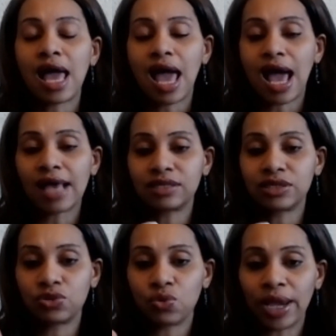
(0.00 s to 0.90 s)
as
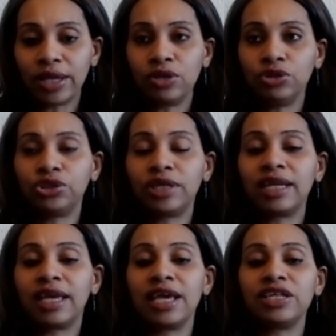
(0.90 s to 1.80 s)
to when you should
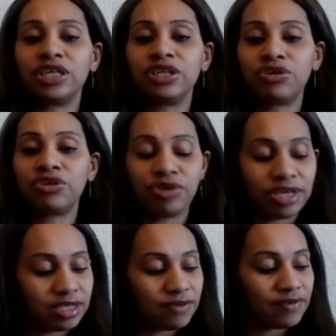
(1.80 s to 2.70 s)
engage in
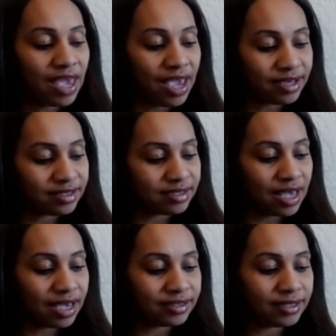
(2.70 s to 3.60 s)
creative
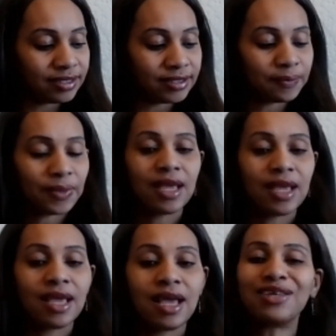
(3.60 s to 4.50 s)
exercises.
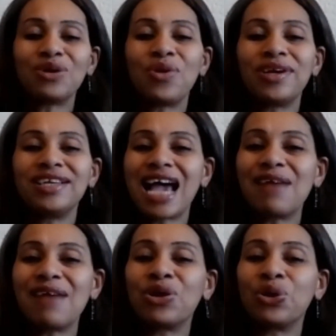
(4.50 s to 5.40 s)
Another one is
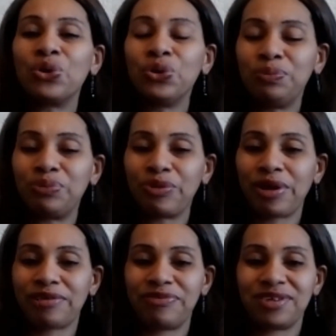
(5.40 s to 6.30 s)
have a good
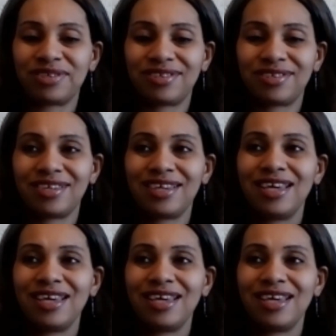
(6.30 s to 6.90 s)
breakfast.